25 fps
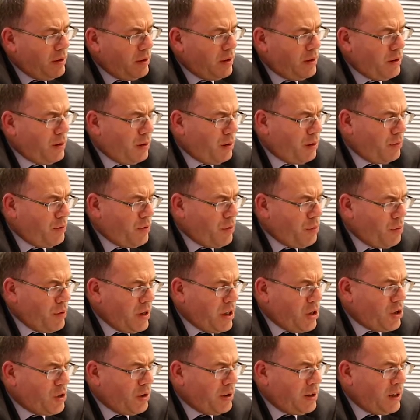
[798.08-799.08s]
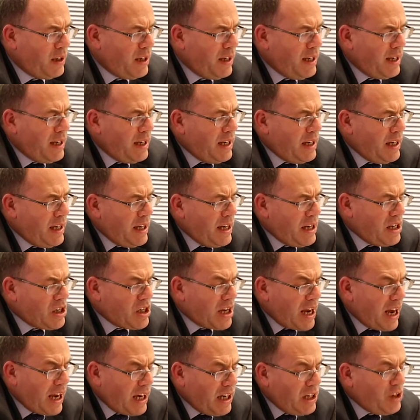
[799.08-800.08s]
of the region,
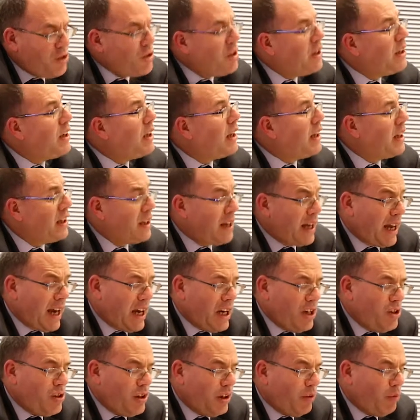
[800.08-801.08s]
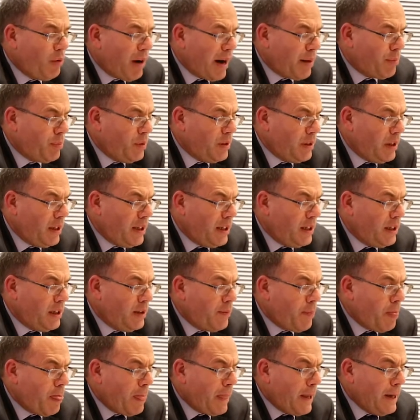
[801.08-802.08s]
it's aging and aging rapidly.
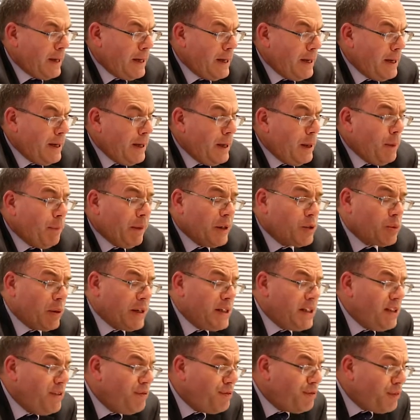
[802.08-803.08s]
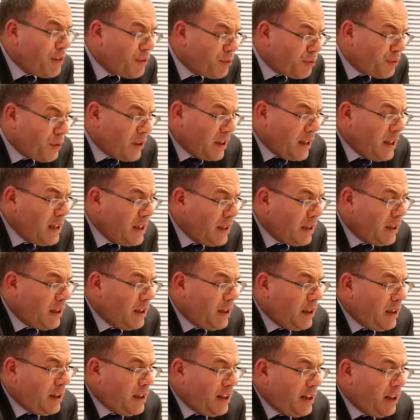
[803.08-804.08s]
By 2050,
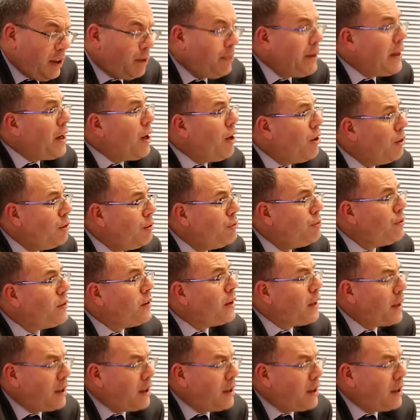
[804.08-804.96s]
there'll be over